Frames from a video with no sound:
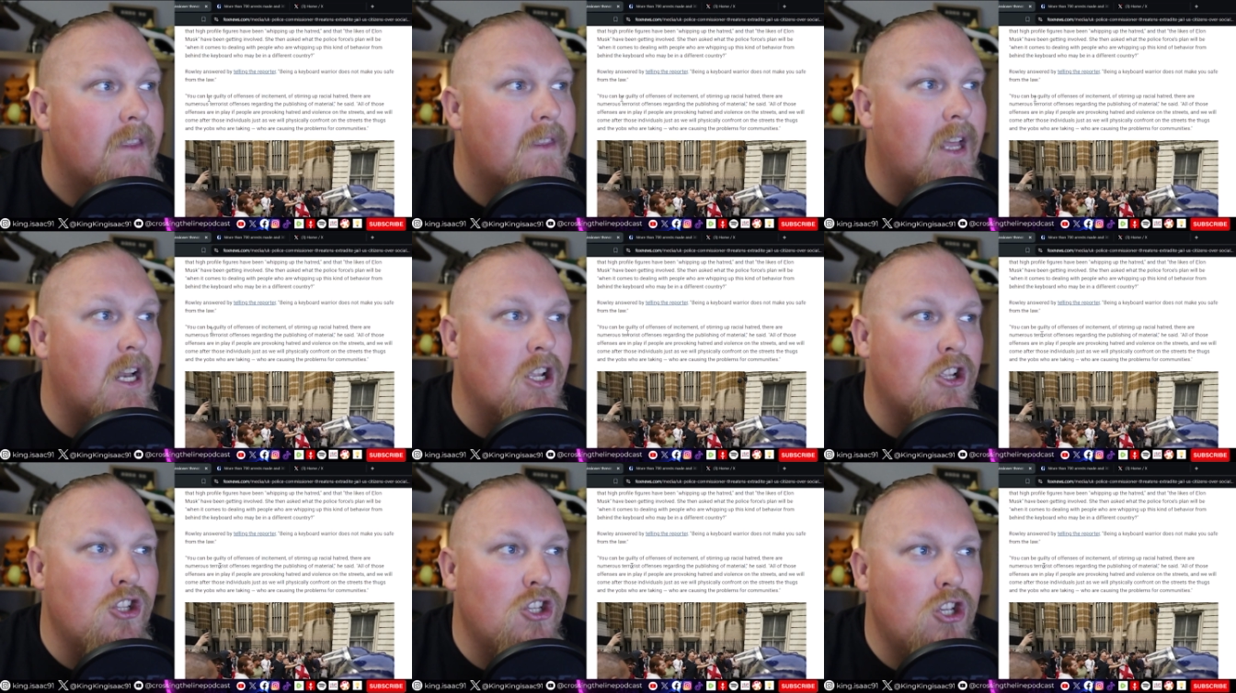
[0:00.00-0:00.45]

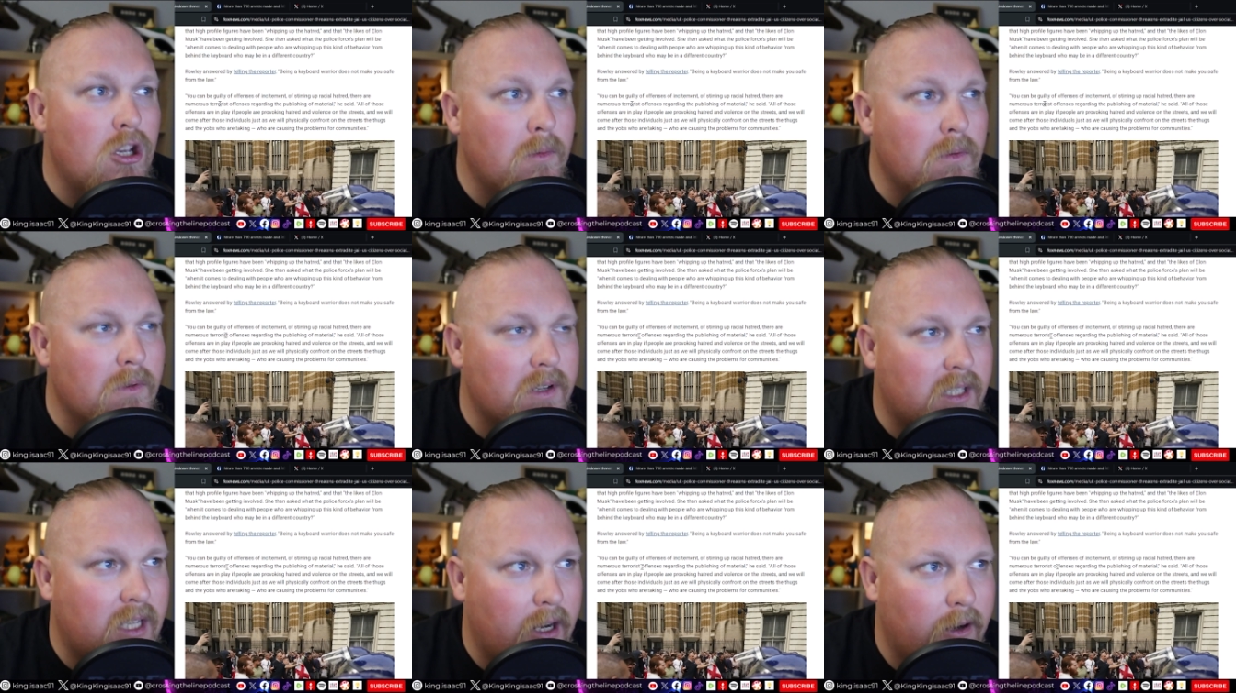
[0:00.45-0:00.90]
that are
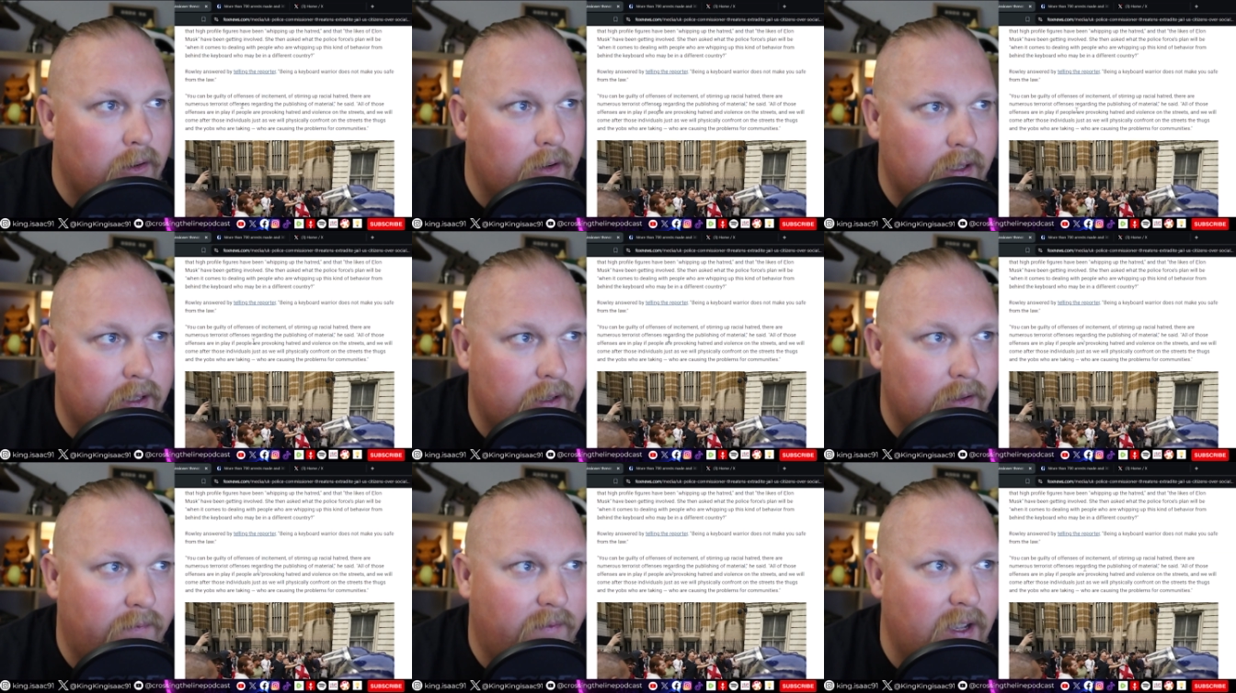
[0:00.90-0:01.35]
numerous
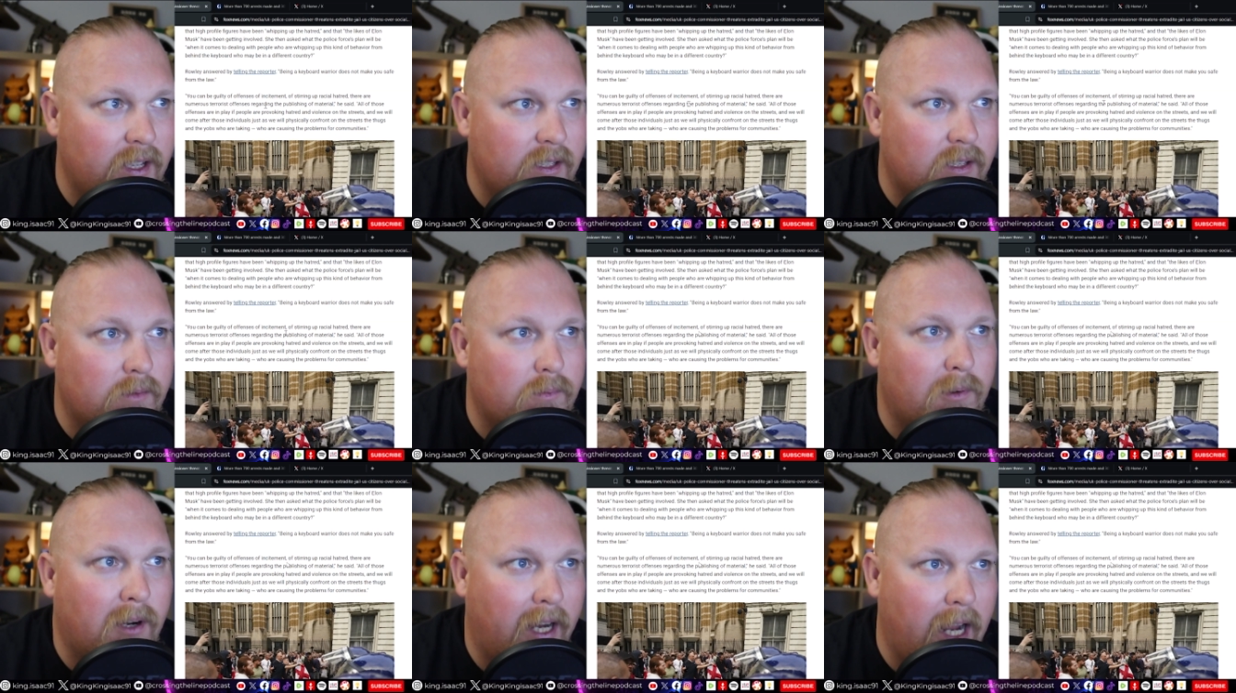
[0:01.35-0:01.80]
terrorist
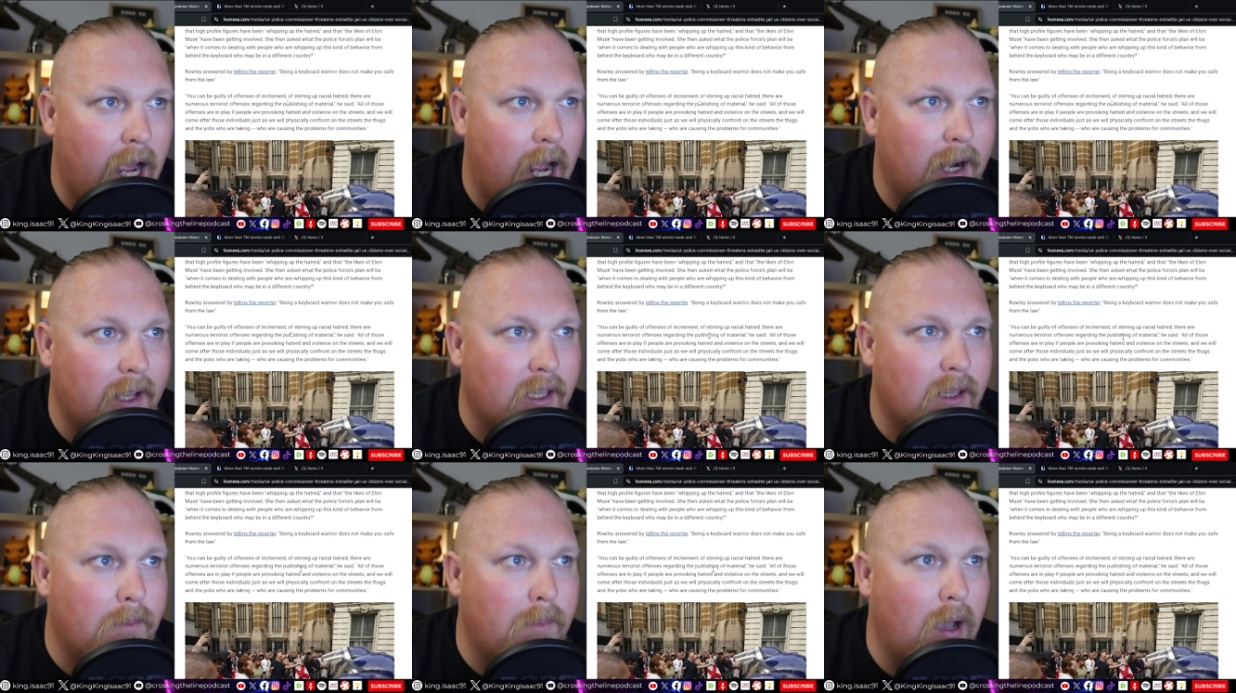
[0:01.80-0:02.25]
offences
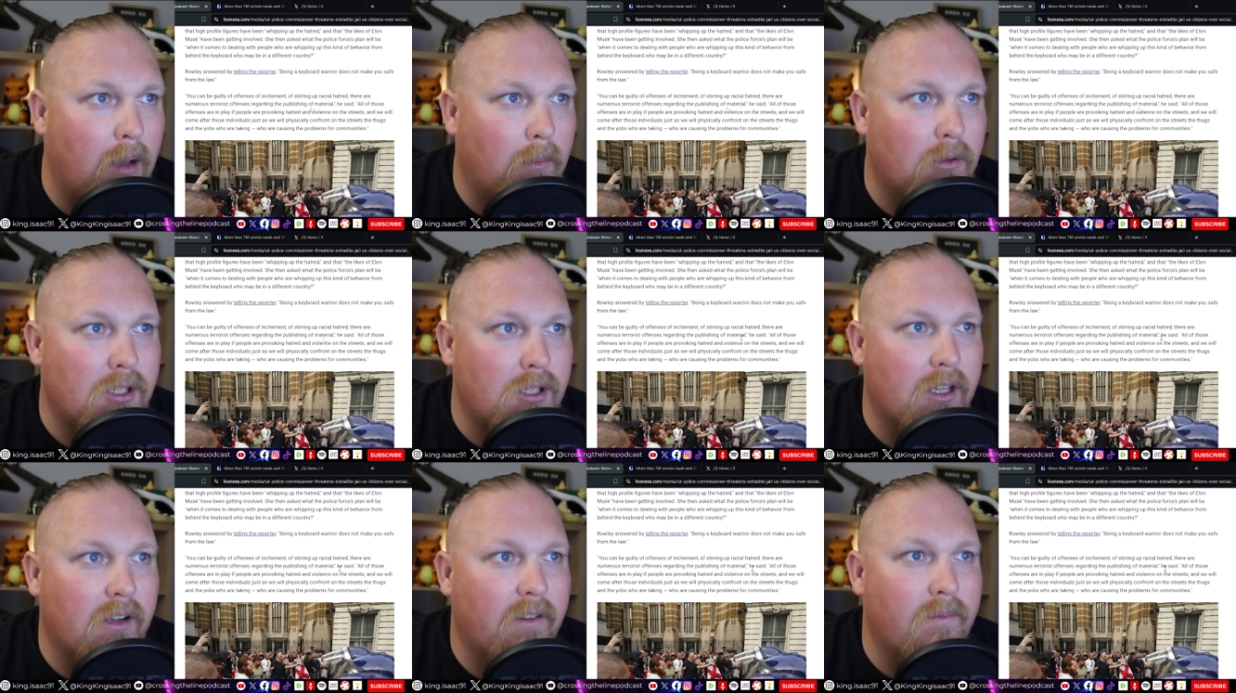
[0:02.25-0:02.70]
regarding the
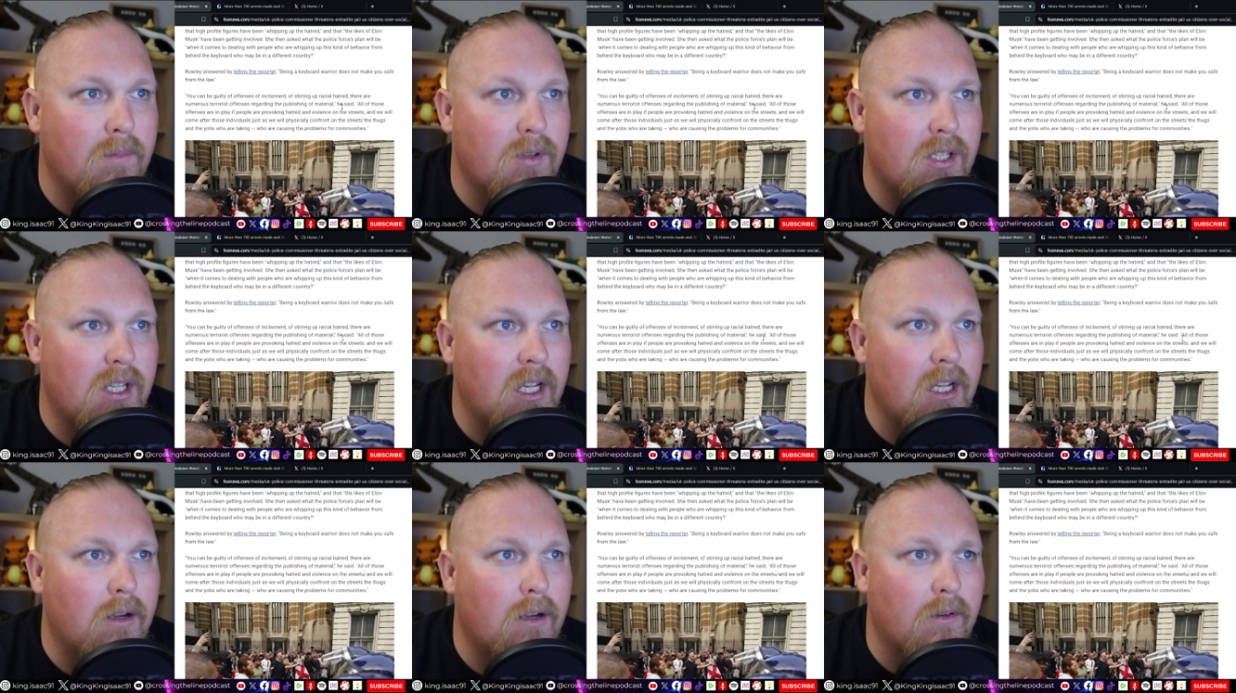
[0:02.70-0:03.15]
publishing of
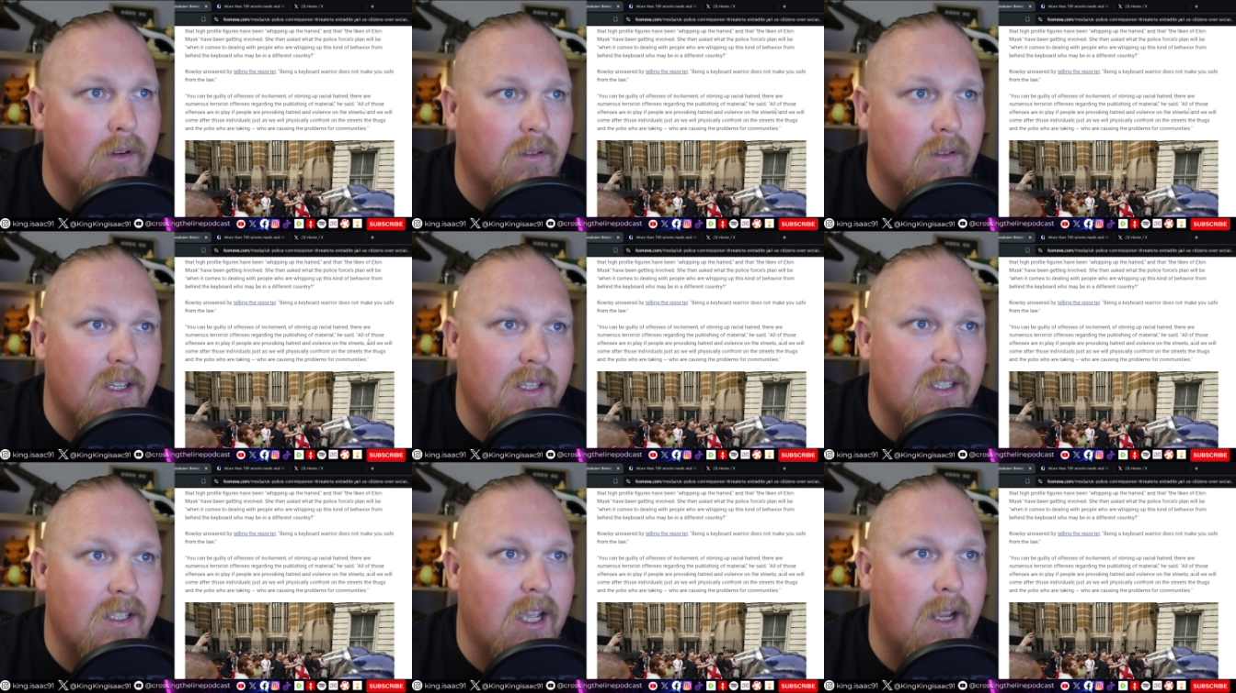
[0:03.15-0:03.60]
material,
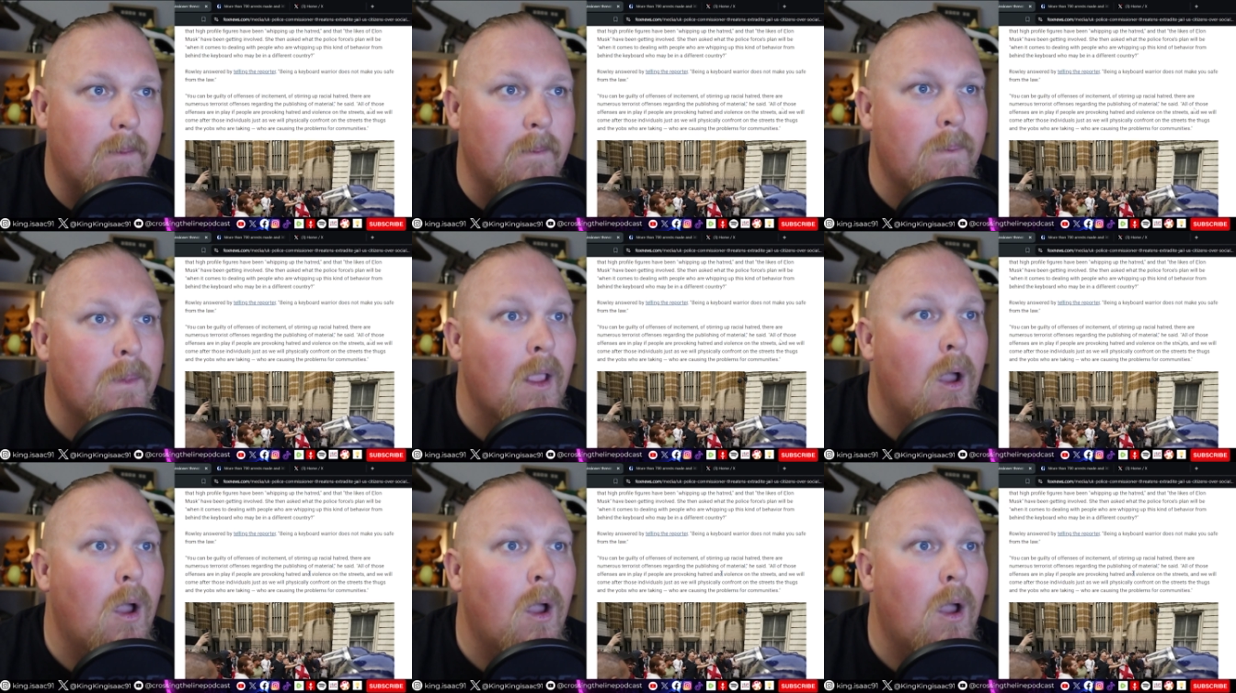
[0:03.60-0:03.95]
he said.